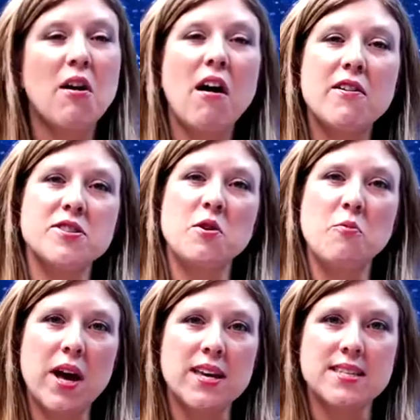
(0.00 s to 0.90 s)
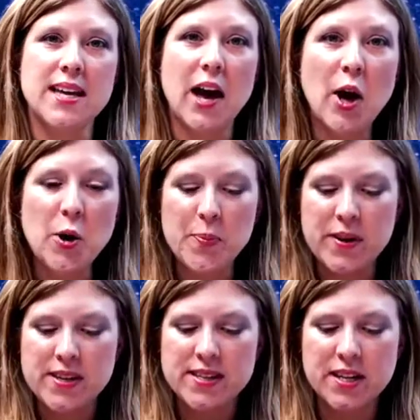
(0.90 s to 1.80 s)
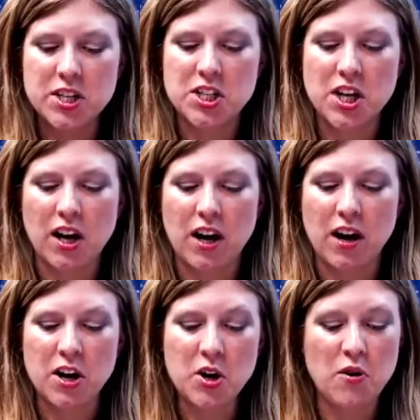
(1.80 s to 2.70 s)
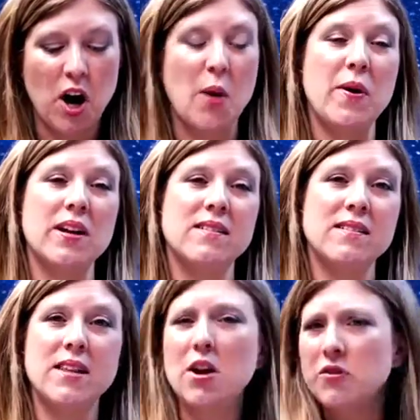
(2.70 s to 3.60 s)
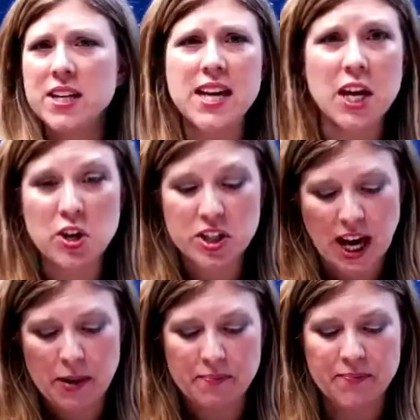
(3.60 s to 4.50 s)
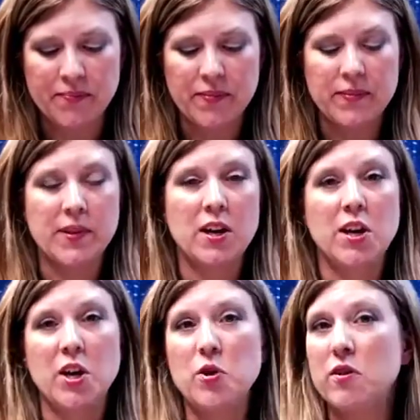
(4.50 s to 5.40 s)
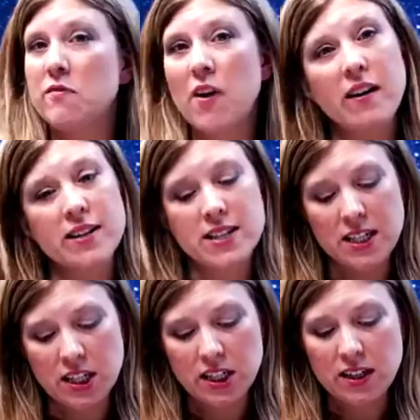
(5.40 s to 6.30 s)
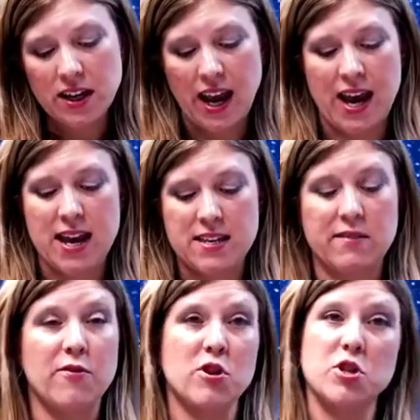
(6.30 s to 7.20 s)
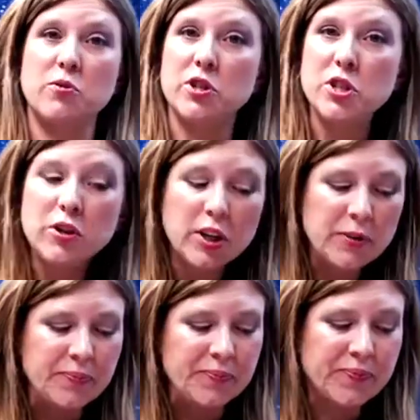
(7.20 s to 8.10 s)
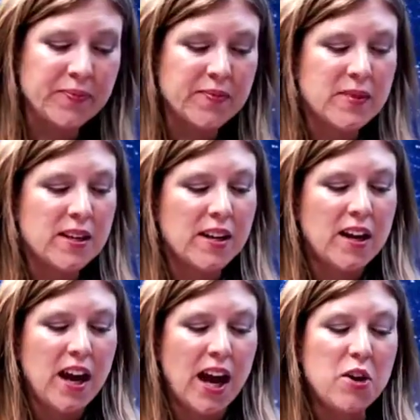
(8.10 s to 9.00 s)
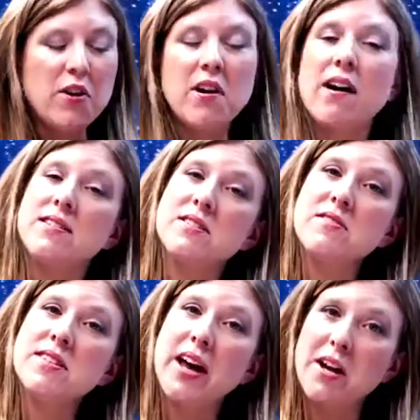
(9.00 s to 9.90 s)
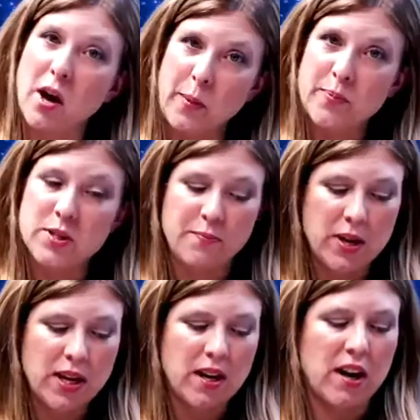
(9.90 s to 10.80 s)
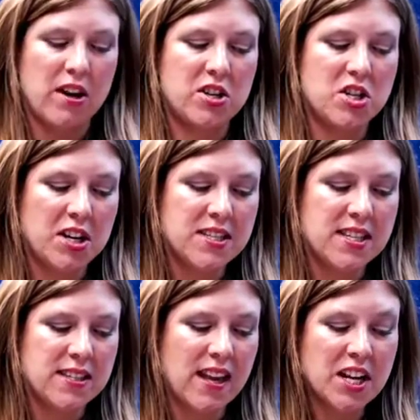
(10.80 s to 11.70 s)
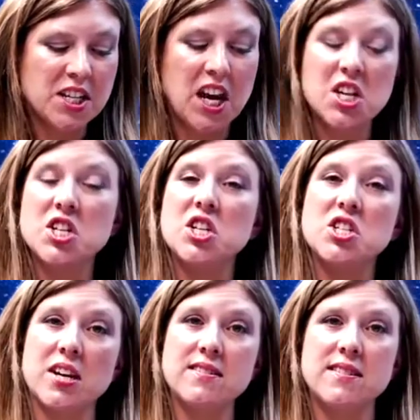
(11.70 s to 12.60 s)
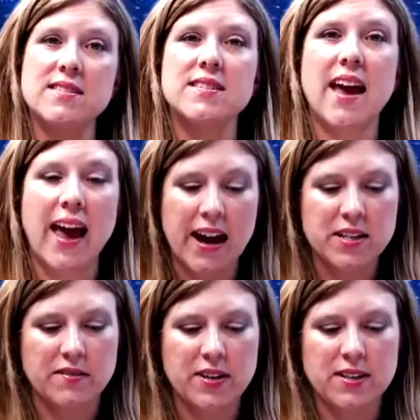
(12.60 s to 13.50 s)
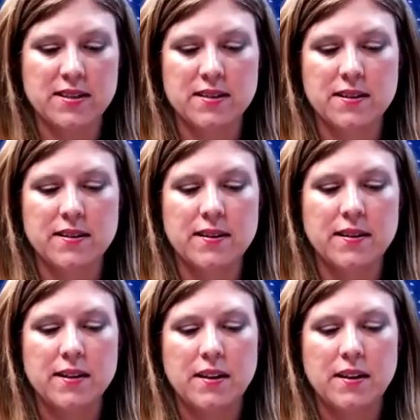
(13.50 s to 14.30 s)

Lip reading: There are also ways to help stitch a new garment that only take your time. You can volunteer as a virtual tutor, and you can also sign up to be a education justice activist.